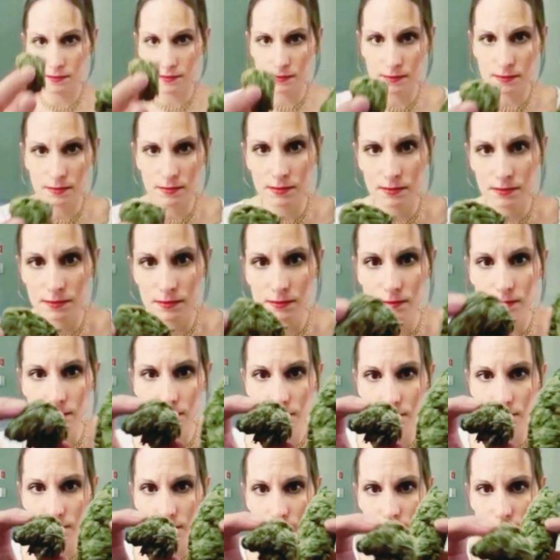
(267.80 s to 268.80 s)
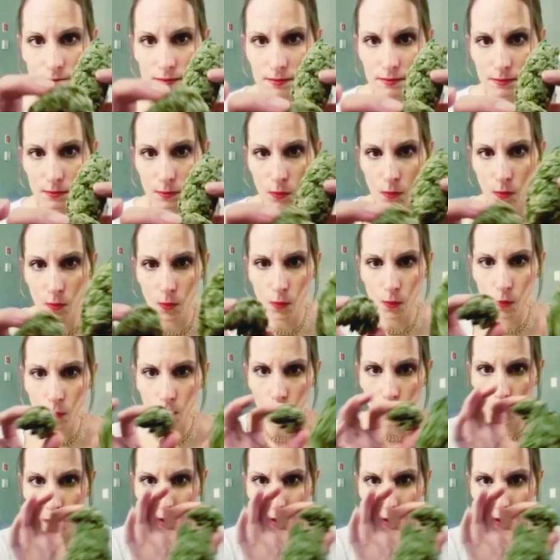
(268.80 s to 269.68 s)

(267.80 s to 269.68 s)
No one is speaking in this clip.